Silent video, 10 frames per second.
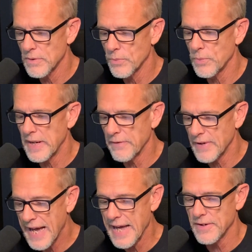we have
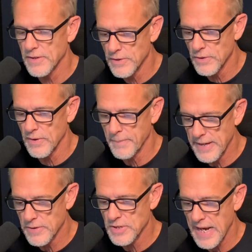got to do a
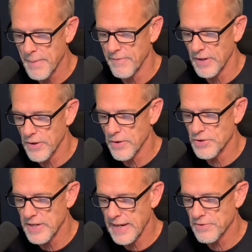better job of
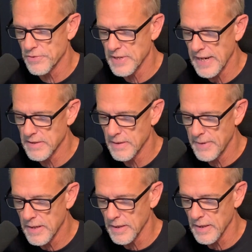encouraging exercise in
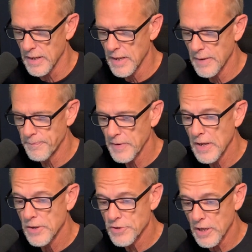America.
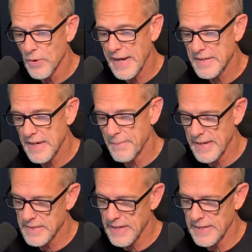So I set my
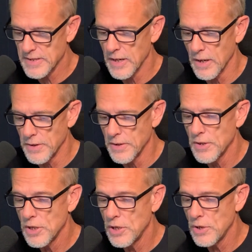sights
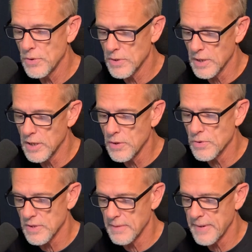on the
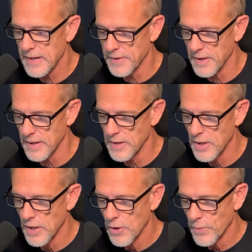Houston Marathon,
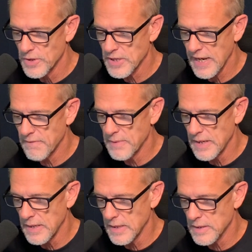which gave
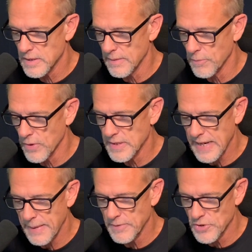me some more
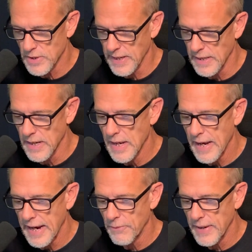time to train.
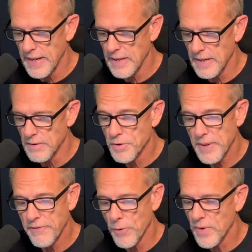I ran it in
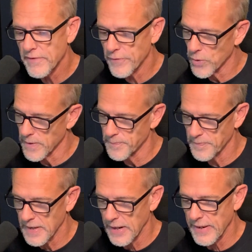344.
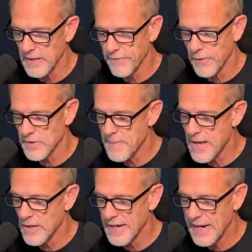I ran the first
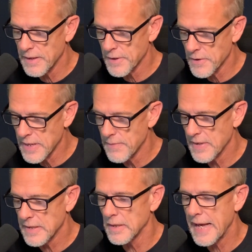mile in 8:30
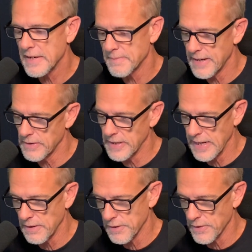and the last mile in
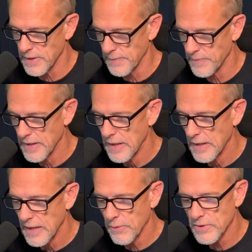8:30.
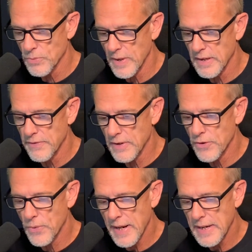It was one of the
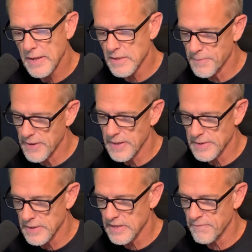great
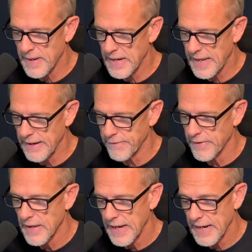experiences of my life.
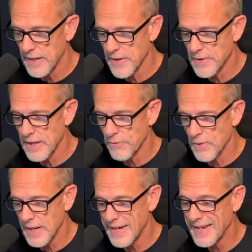I learned that
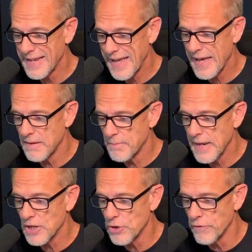running can
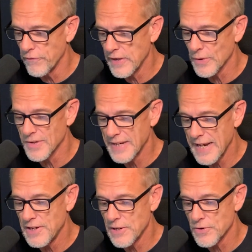make you feel
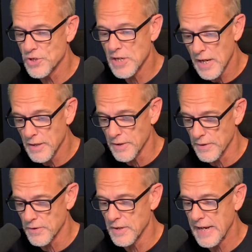10 years
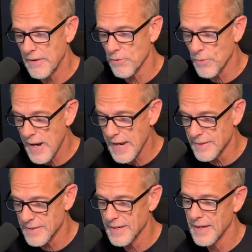younger the day of the
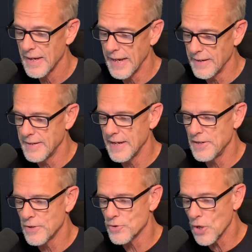race and 10
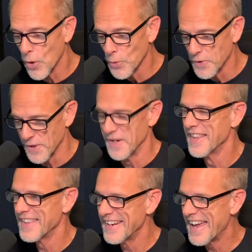years older
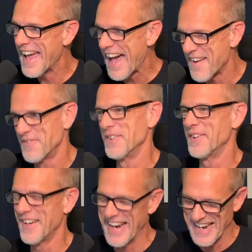the day after the
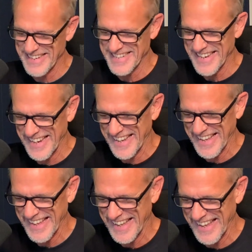race. That's well
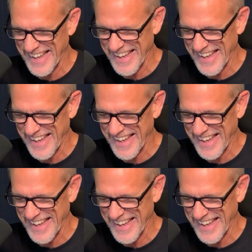put.